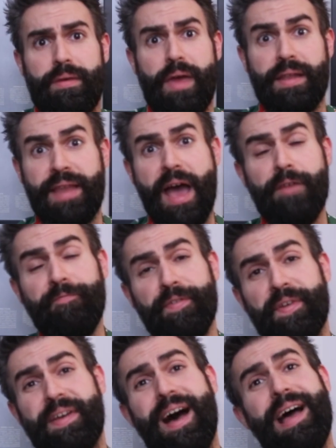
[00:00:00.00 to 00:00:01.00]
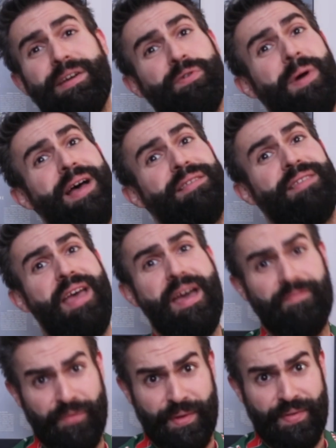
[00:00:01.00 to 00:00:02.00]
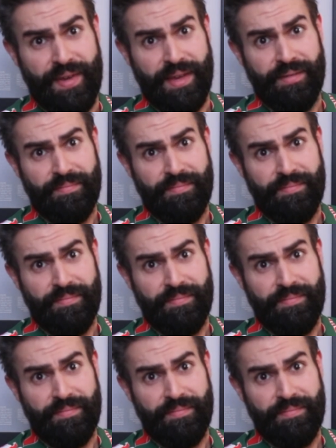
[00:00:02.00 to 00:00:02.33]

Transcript: And now for the guy who has everything.